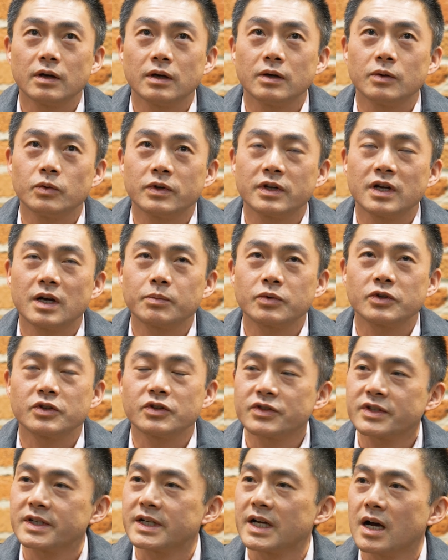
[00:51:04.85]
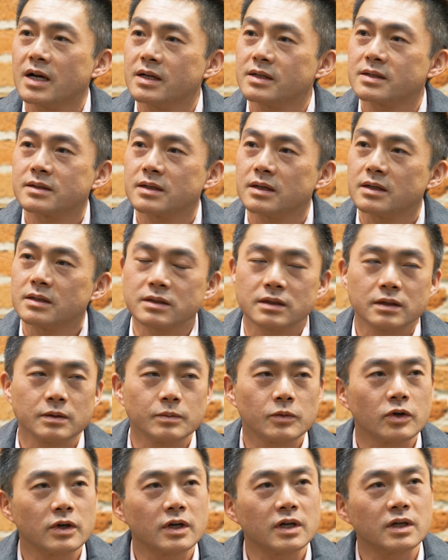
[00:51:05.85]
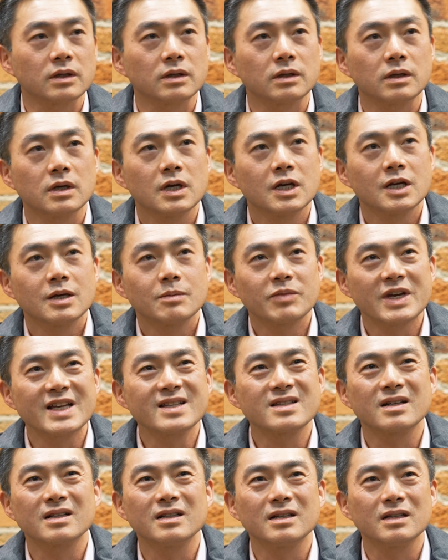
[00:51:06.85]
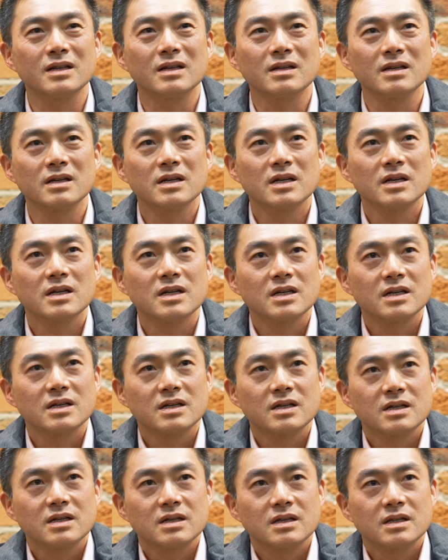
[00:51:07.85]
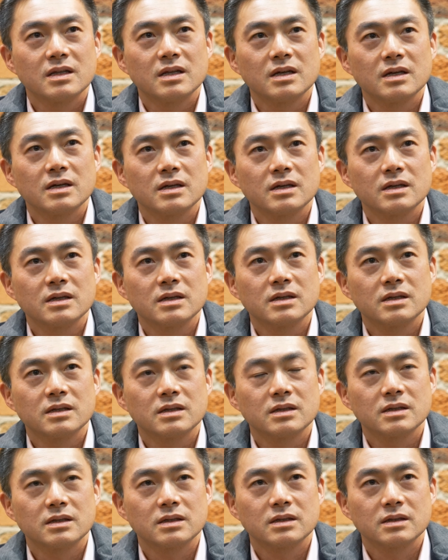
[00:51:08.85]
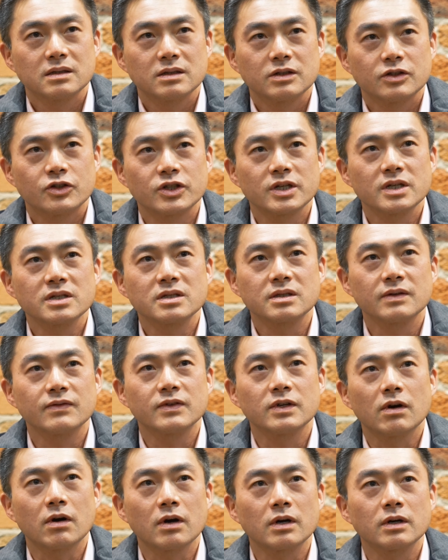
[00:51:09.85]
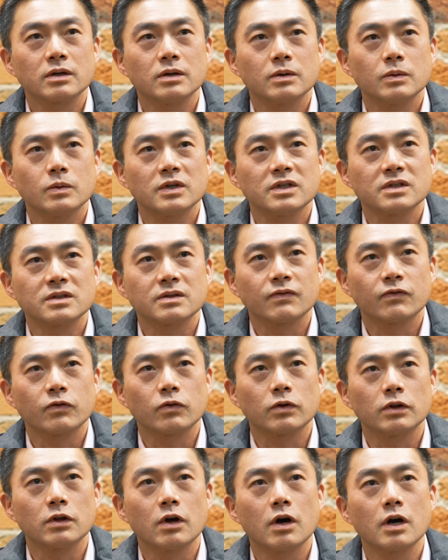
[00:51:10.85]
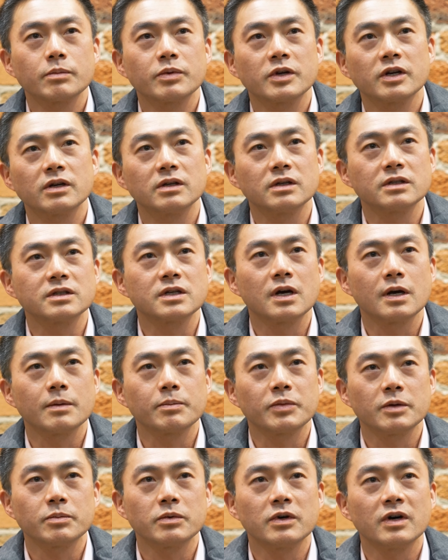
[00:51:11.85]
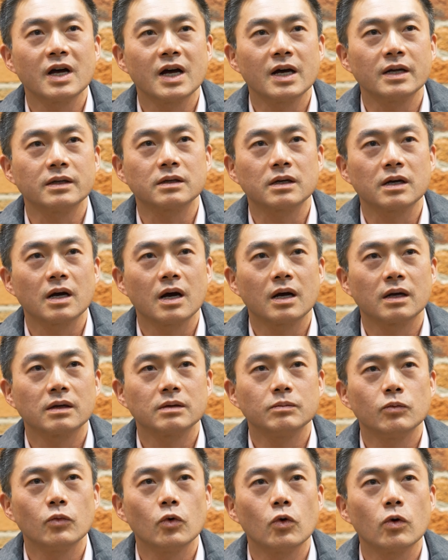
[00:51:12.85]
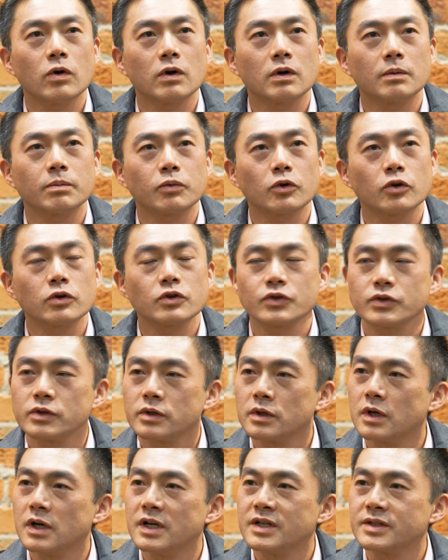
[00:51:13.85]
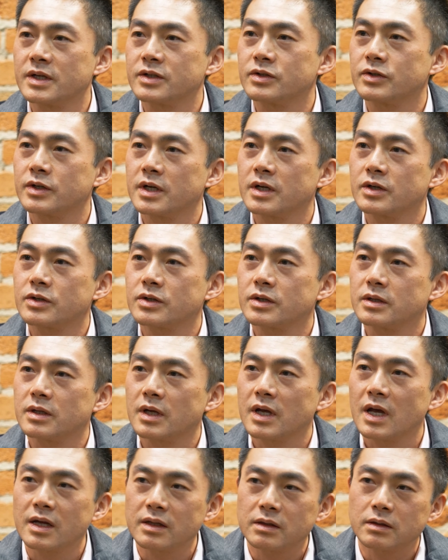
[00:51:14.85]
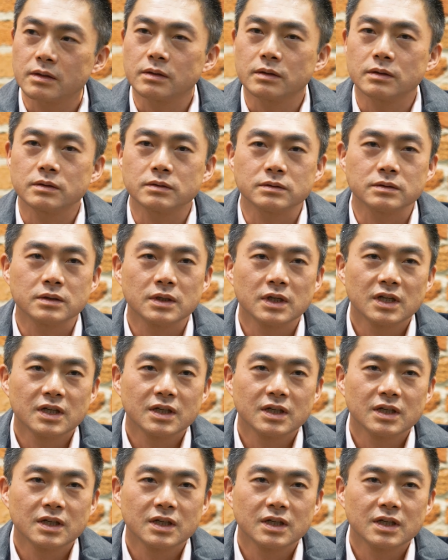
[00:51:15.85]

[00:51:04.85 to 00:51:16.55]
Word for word: uh, we're not producing Einsteins anymore. And basically, the, the gist of the article was for a long period of time, people had more personalized education. They had their own,